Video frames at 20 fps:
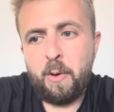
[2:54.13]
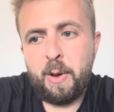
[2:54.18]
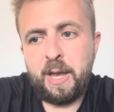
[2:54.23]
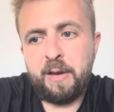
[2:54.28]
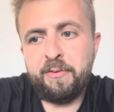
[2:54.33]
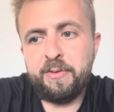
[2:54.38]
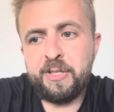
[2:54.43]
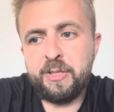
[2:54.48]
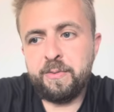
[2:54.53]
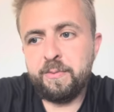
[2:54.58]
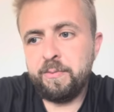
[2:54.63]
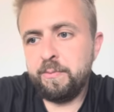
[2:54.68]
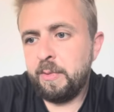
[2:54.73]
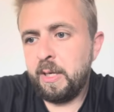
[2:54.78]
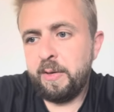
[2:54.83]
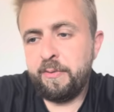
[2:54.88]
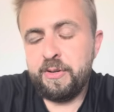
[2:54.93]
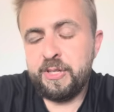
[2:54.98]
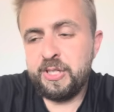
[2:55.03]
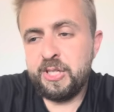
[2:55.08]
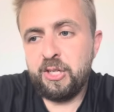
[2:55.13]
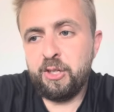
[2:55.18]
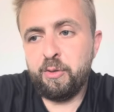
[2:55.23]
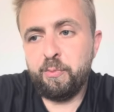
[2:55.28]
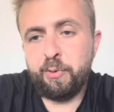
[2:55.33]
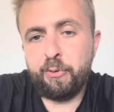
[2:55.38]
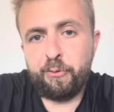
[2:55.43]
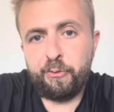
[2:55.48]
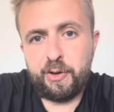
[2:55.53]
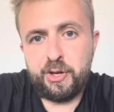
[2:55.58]
every single
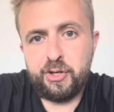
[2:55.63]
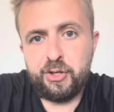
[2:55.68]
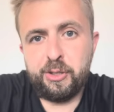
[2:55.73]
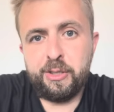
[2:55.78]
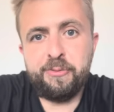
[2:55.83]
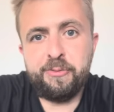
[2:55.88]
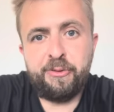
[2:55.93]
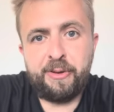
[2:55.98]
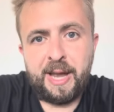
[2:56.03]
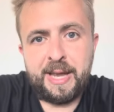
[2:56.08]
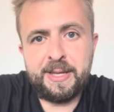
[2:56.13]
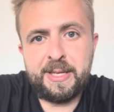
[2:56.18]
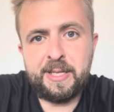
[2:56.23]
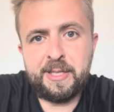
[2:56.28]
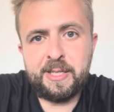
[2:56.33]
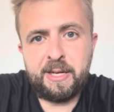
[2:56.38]
professional in finance,